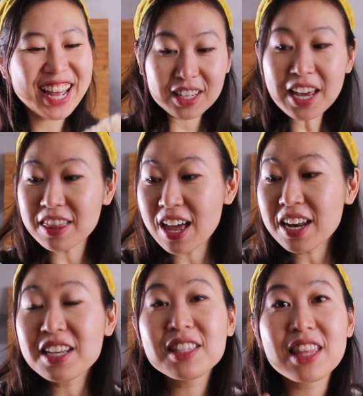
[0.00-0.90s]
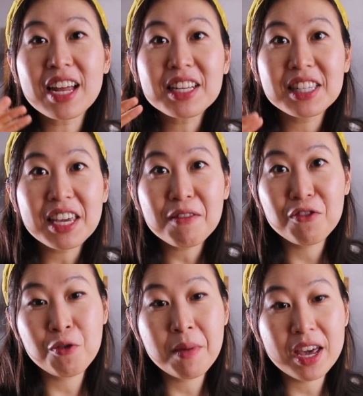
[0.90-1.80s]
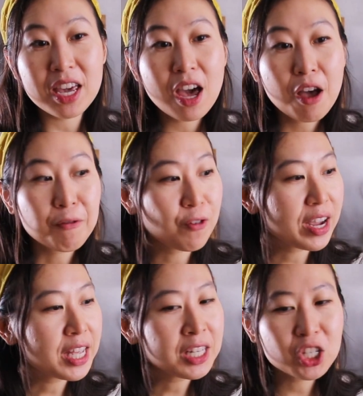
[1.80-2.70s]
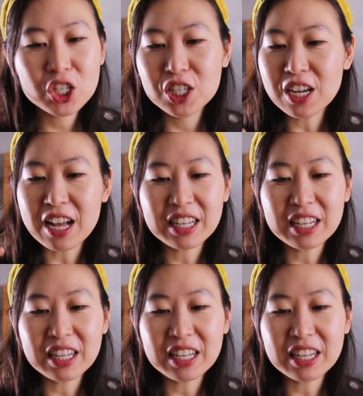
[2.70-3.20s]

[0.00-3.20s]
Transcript: Yeah, that is it for my French